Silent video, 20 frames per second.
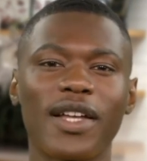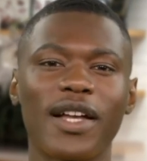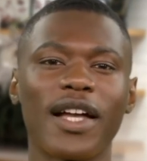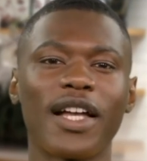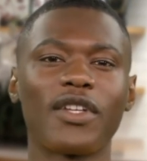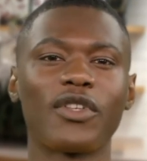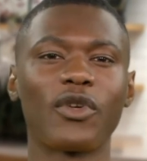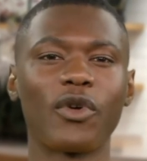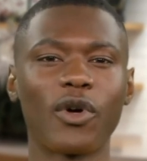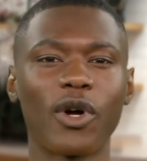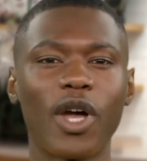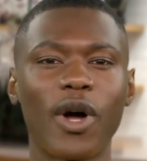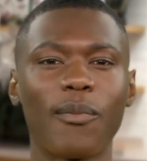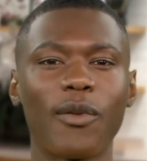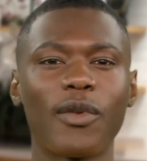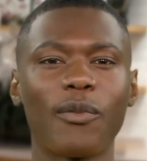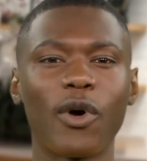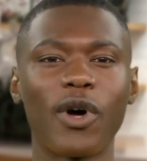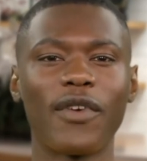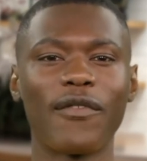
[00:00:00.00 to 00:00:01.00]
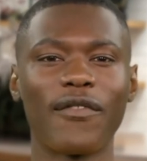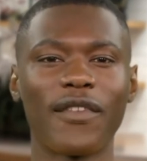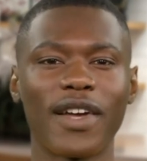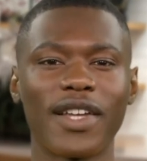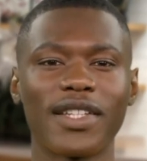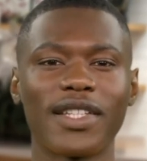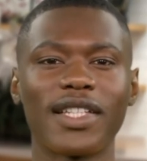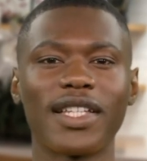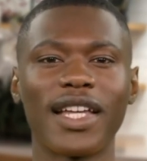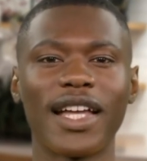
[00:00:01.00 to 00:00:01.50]
and shall not be
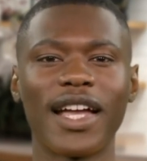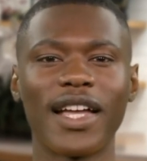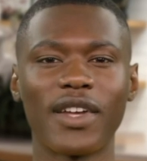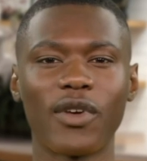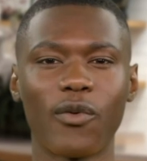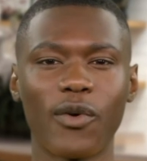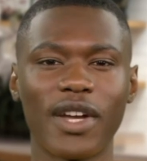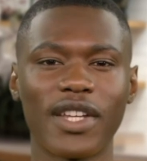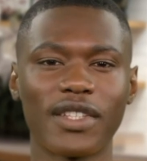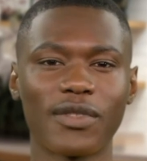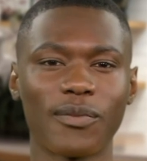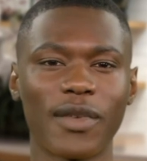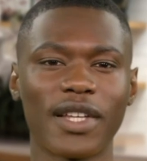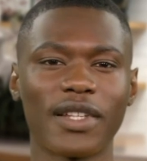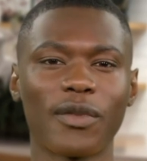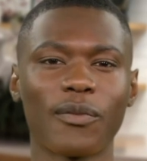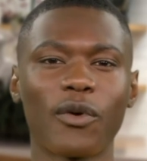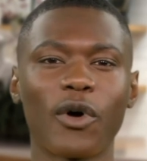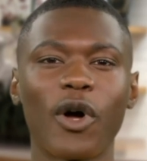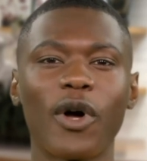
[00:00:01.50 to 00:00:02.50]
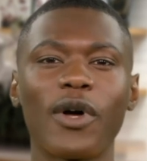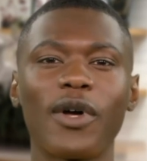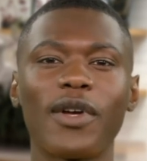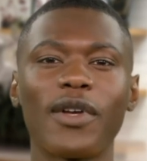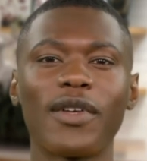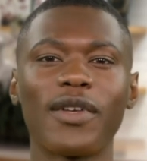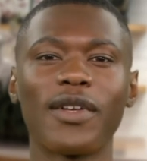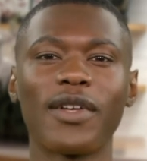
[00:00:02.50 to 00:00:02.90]
modified in any way to make them longer.